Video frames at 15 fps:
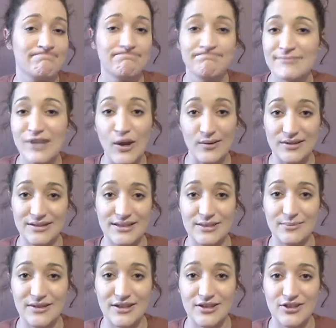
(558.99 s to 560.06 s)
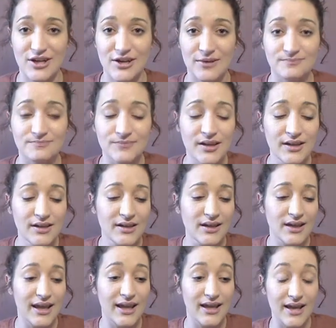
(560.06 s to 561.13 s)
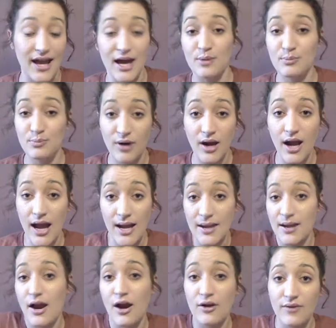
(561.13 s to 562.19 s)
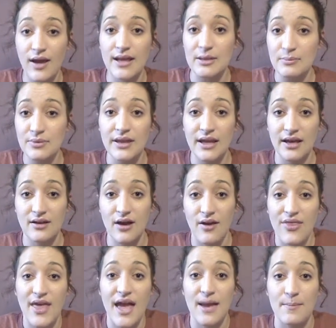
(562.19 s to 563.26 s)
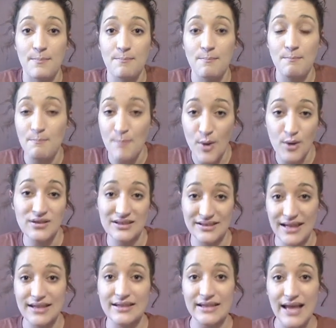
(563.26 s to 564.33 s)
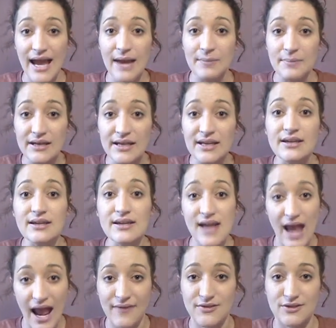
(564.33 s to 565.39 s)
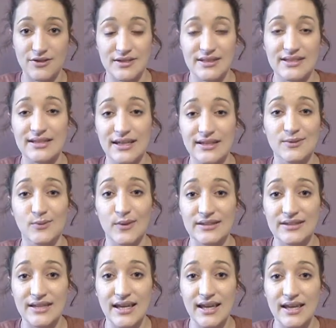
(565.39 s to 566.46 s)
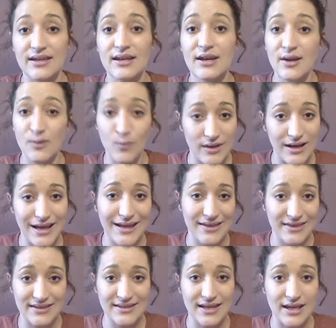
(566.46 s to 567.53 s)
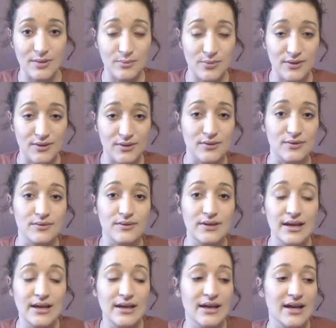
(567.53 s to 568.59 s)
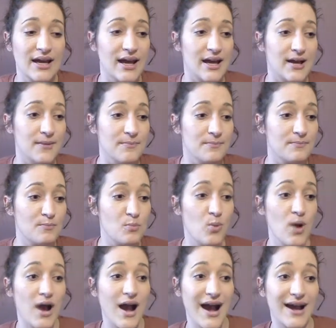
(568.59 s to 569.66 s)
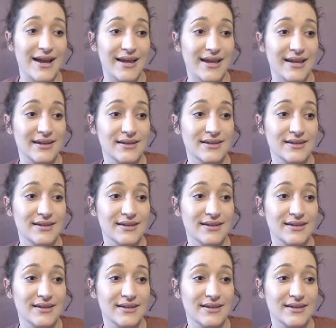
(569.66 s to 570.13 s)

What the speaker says: going to sleep in the chair. And I already plan on that most likely happening after this next Wednesday when I get the second balloon. I